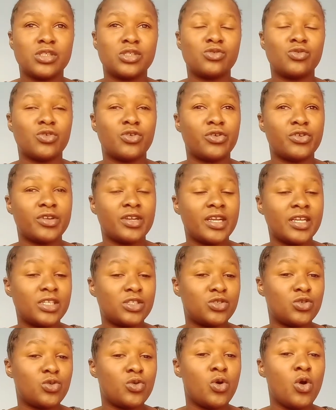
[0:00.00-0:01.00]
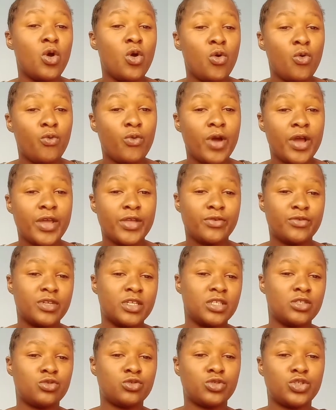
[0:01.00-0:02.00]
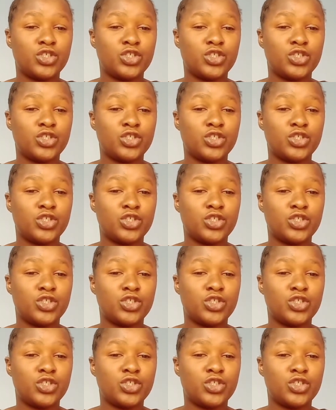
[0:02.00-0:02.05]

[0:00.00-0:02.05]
to correct you where you need to